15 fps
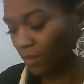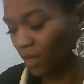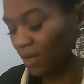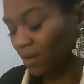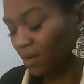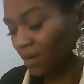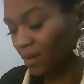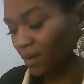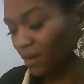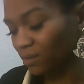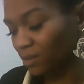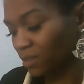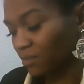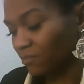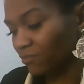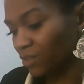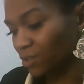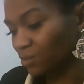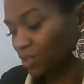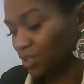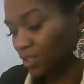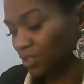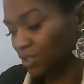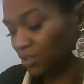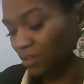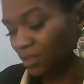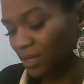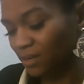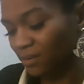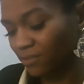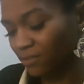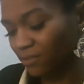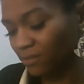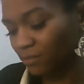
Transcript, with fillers: and cut out the confusion in your life.